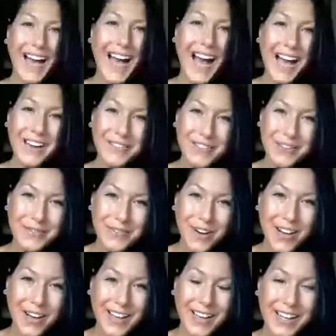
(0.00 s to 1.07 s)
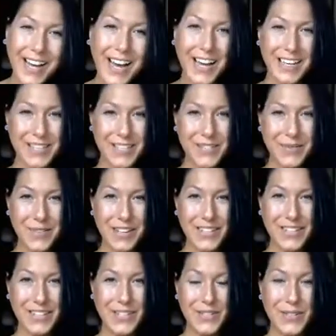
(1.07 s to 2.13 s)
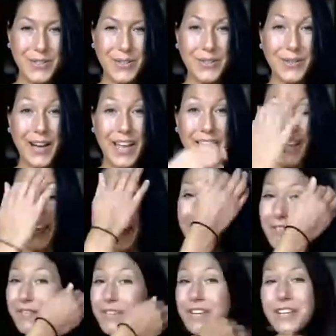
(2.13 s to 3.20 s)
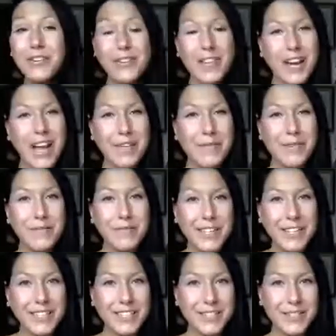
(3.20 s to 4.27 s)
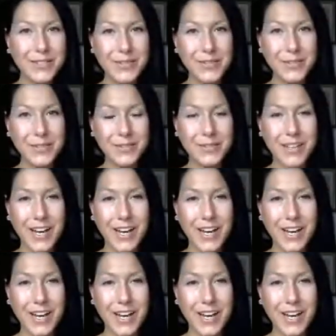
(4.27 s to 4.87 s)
Hi everyone, I just wanted to do a video that I've been meaning to do